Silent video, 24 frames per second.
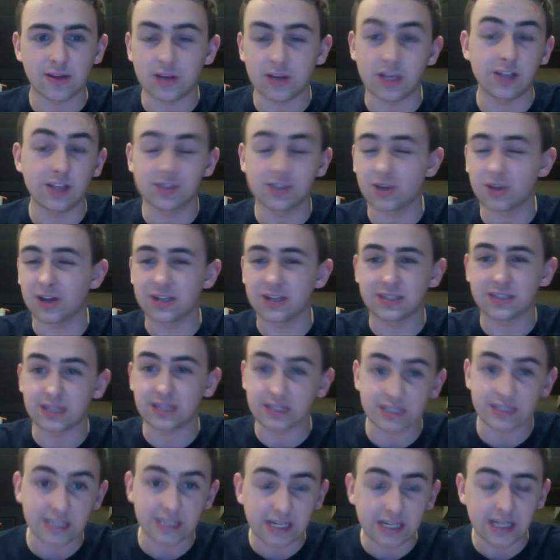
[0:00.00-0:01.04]
He's going to
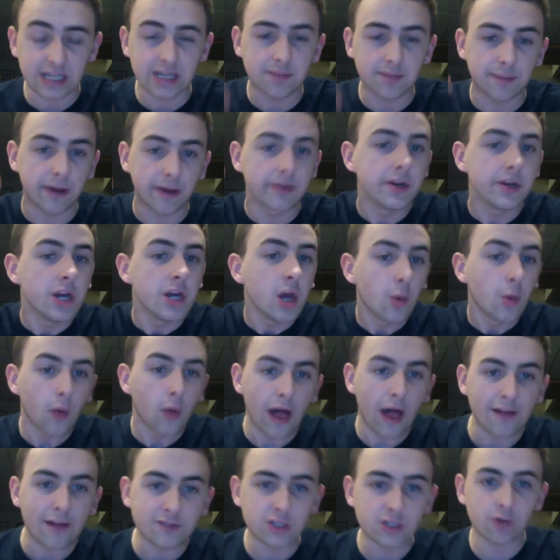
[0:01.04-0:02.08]
succeed, but
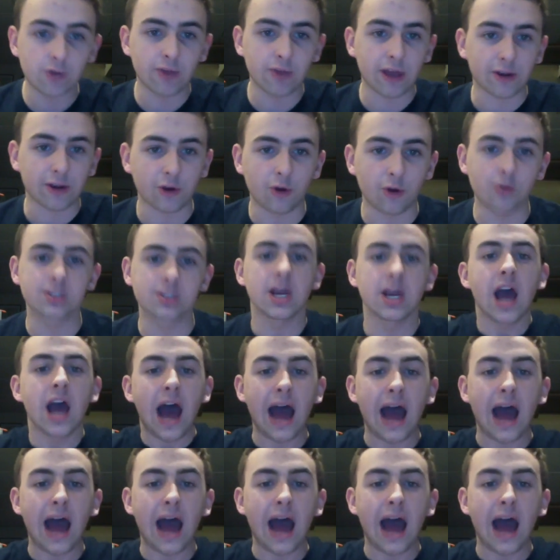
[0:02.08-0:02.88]
we'll have to see where that goes.